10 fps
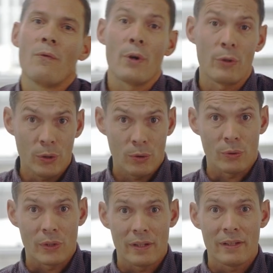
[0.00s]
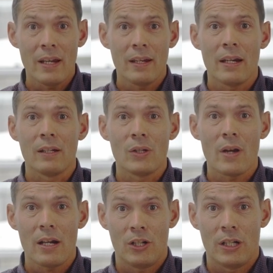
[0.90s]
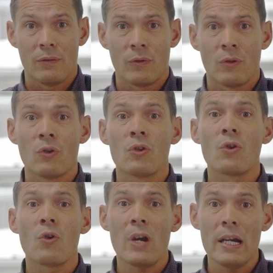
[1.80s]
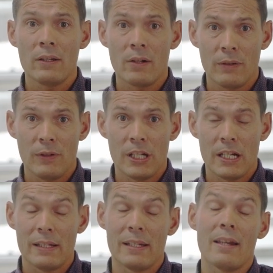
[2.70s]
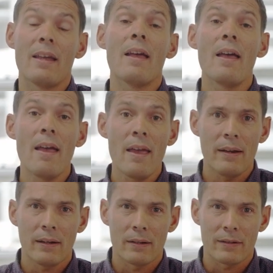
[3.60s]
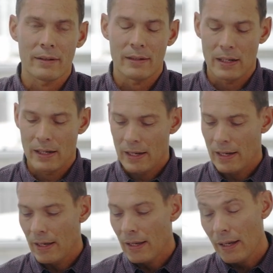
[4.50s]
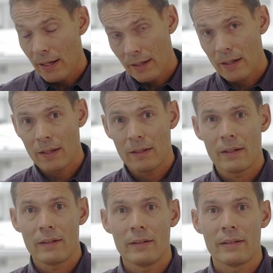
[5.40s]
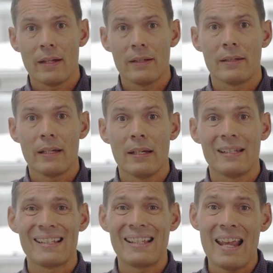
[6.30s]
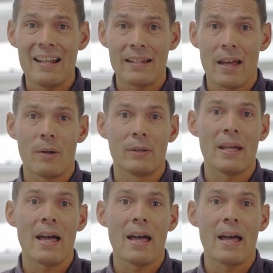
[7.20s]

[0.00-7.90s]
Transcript: For those seeking to achieve greater efficiency and accuracy, inline current sensing stands out